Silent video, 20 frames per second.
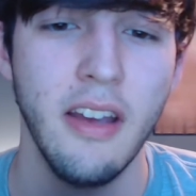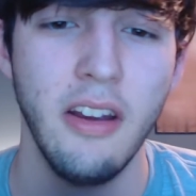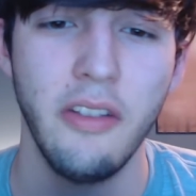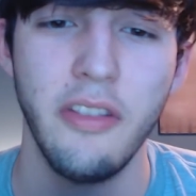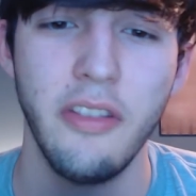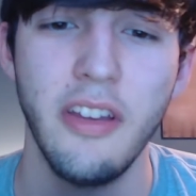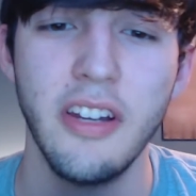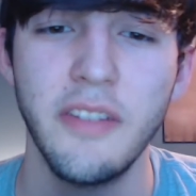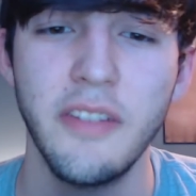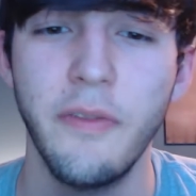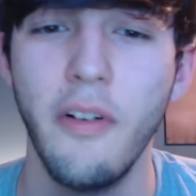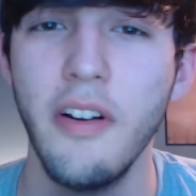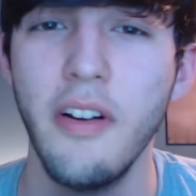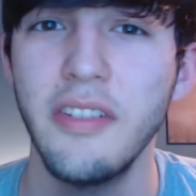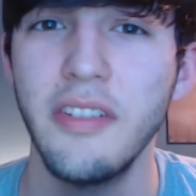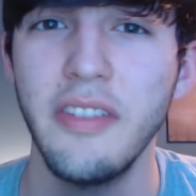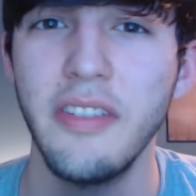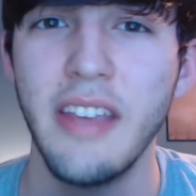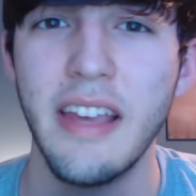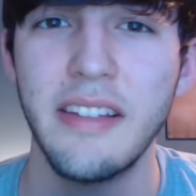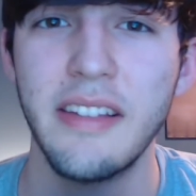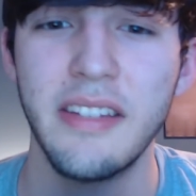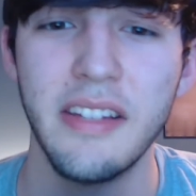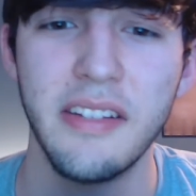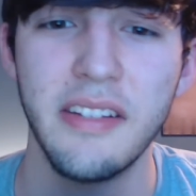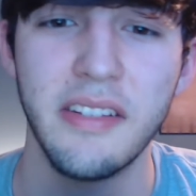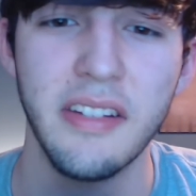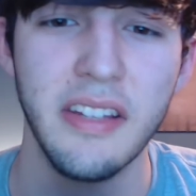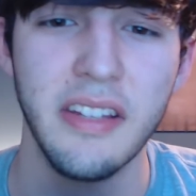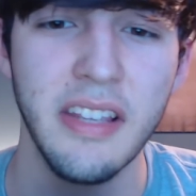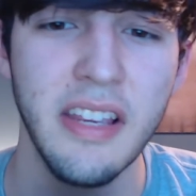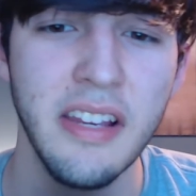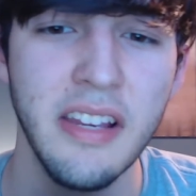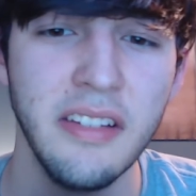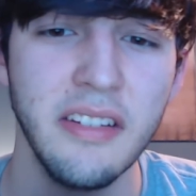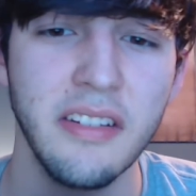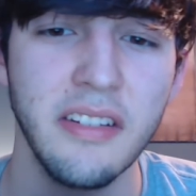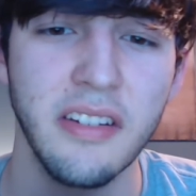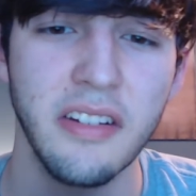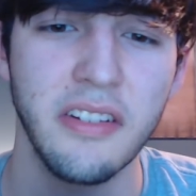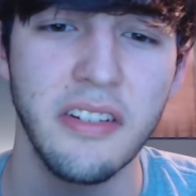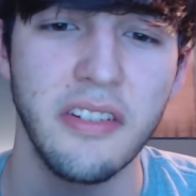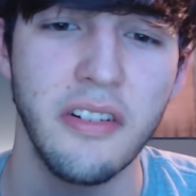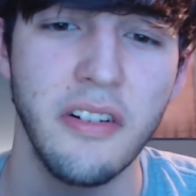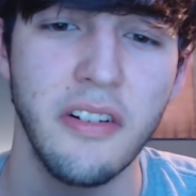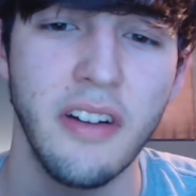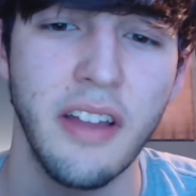Then as far as in the SEC East is concerned,